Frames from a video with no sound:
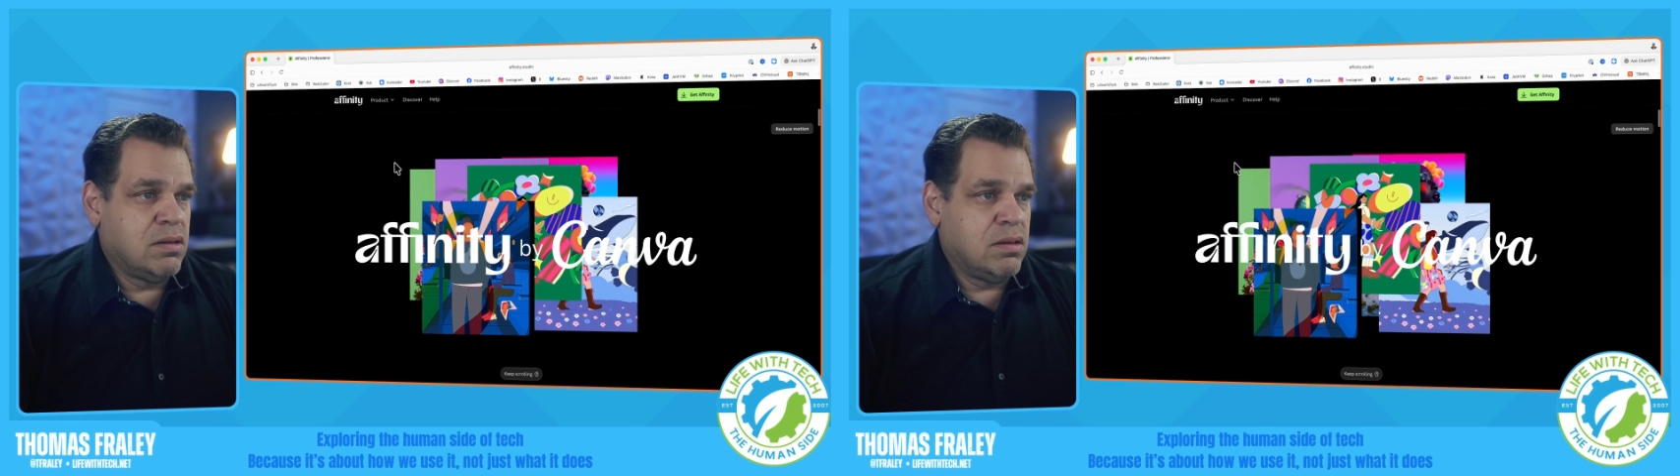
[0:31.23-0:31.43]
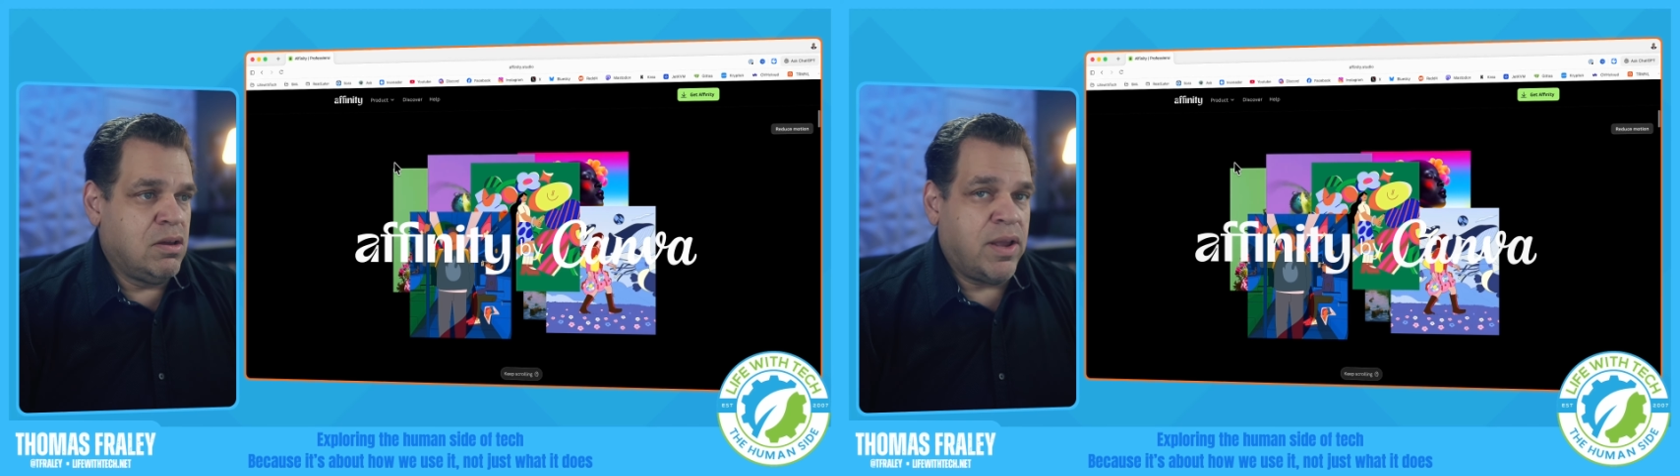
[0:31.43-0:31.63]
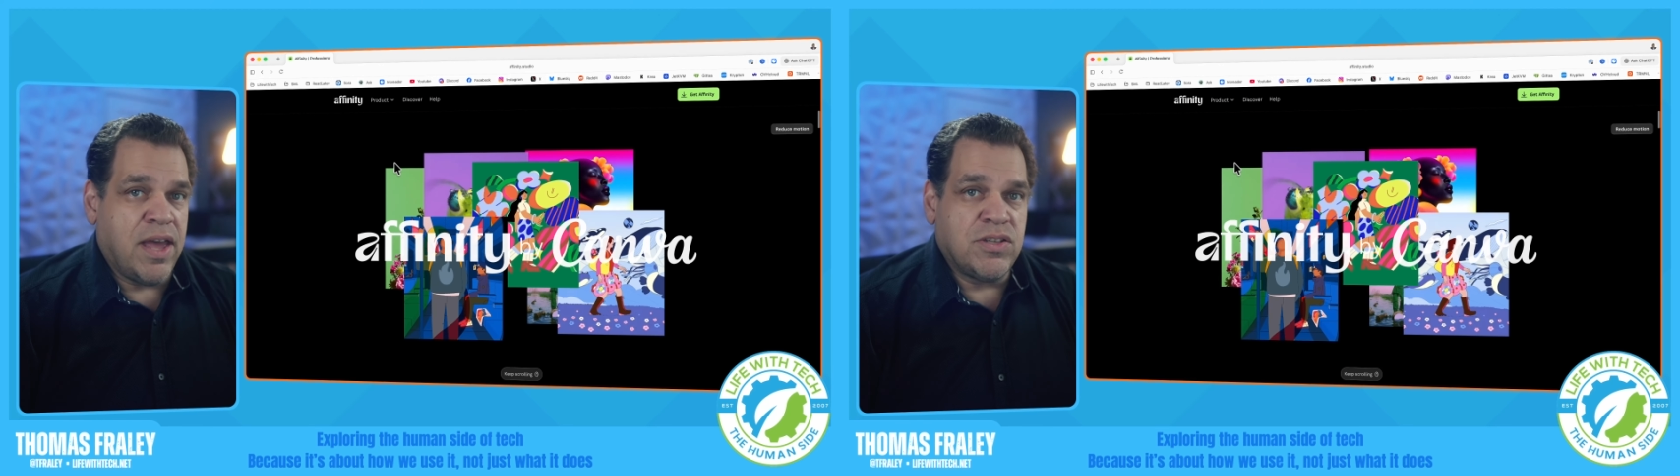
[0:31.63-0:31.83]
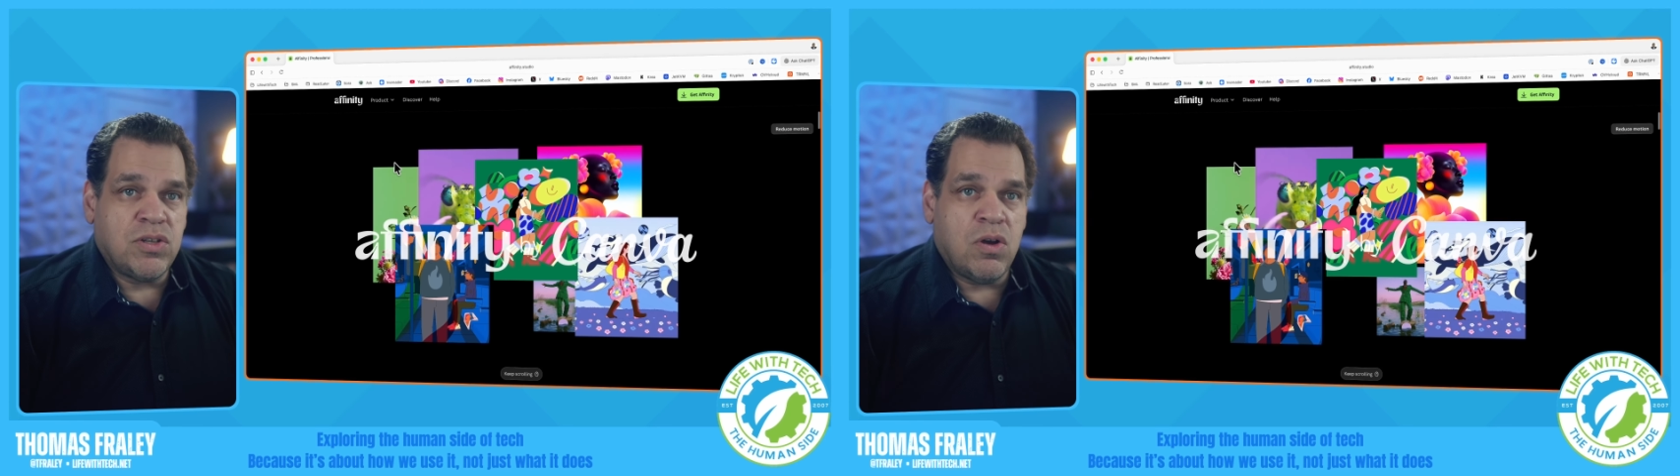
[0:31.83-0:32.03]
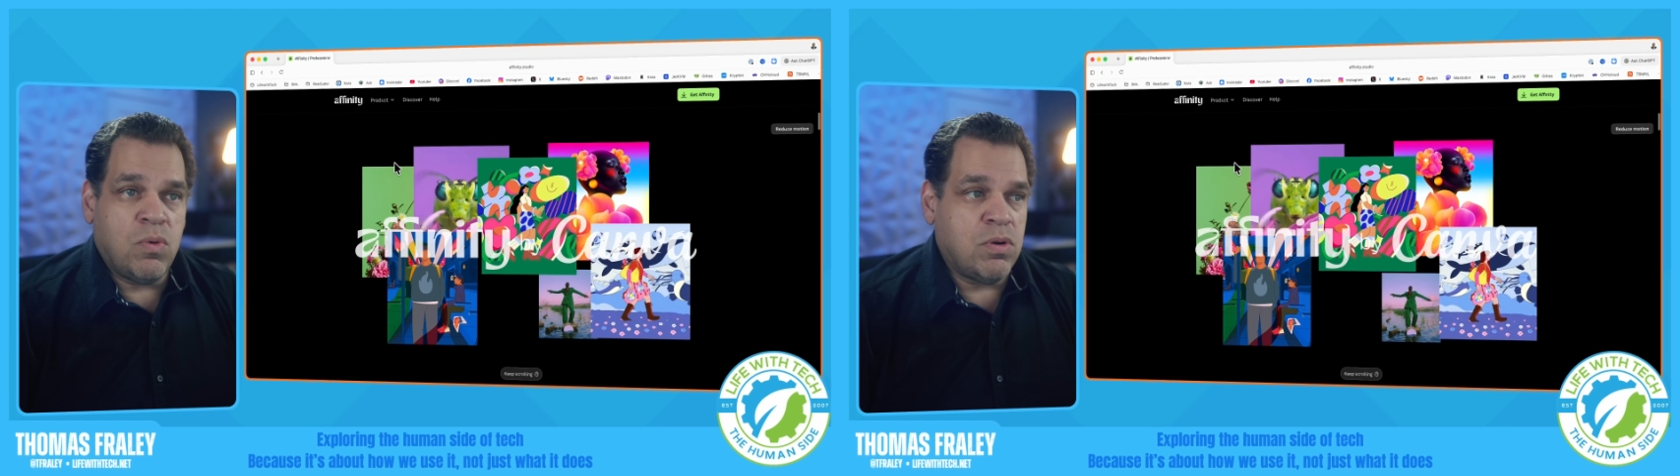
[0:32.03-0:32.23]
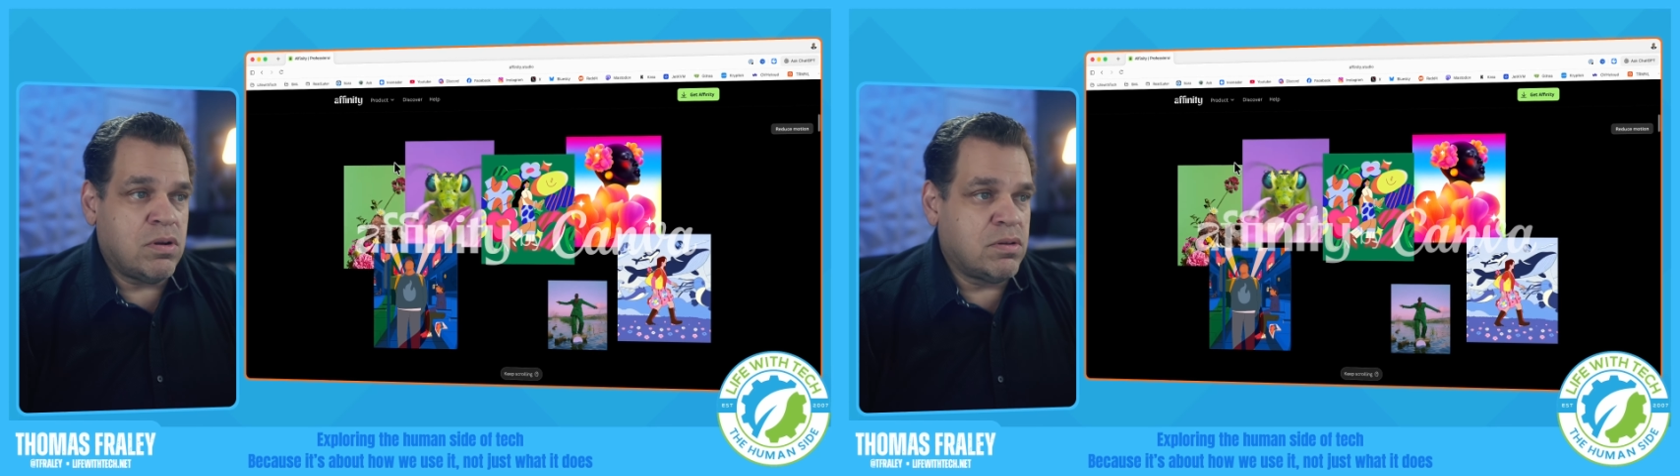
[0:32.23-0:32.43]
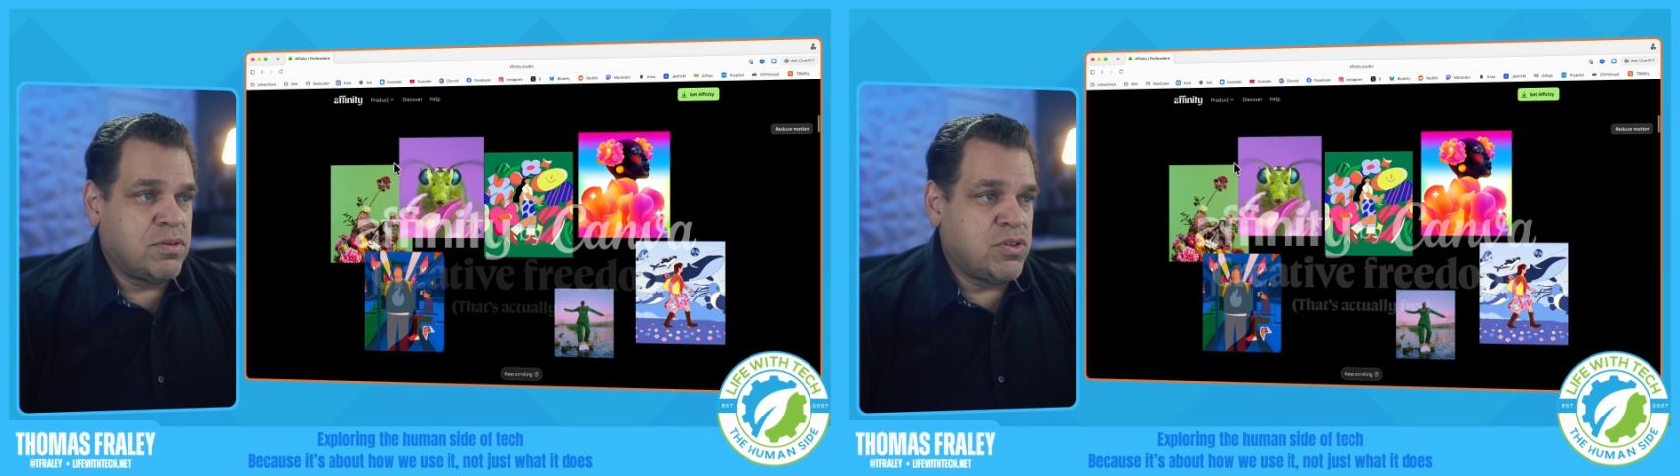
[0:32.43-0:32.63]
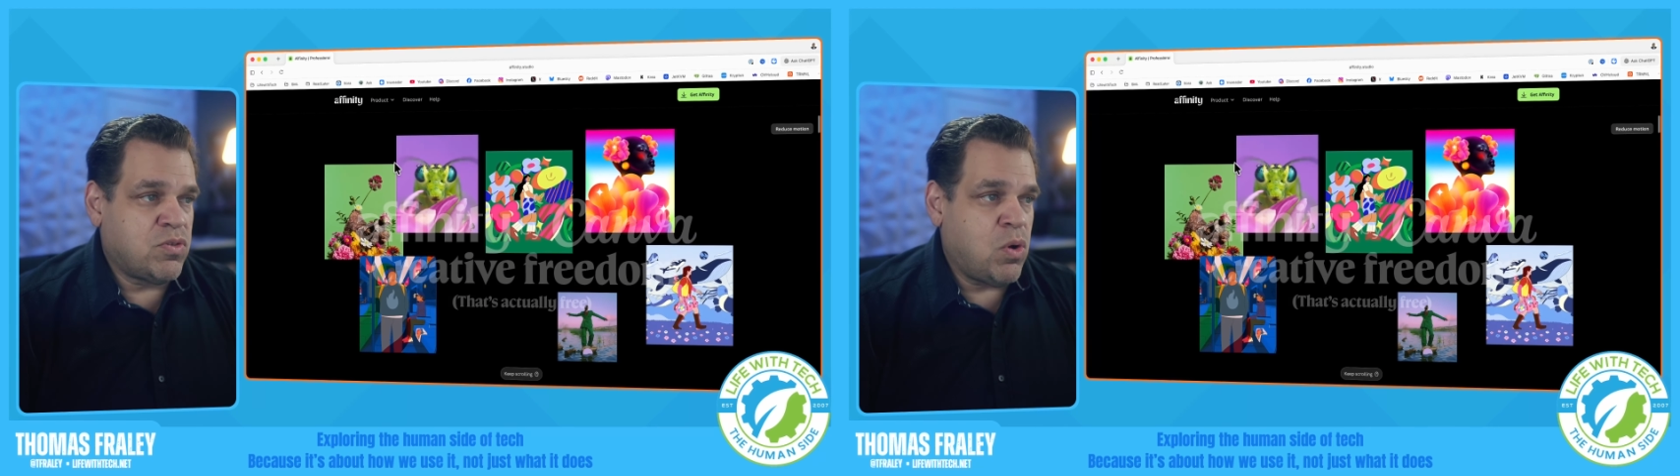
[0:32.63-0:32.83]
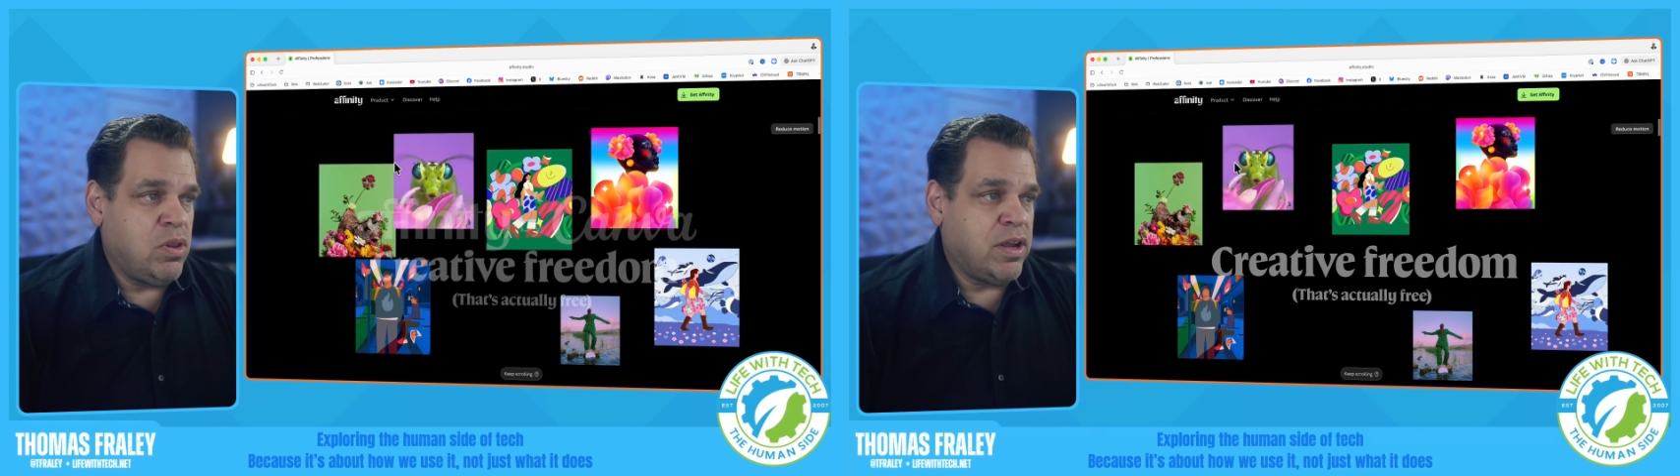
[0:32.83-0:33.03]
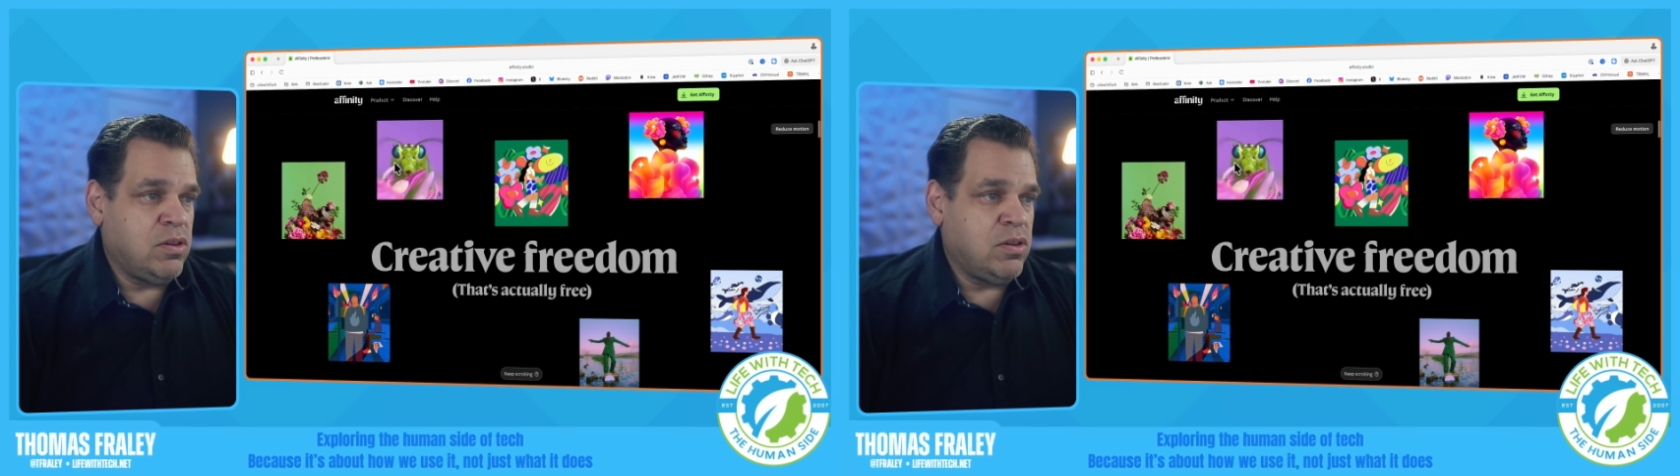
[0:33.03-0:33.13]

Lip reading: Okay, so we're scrolling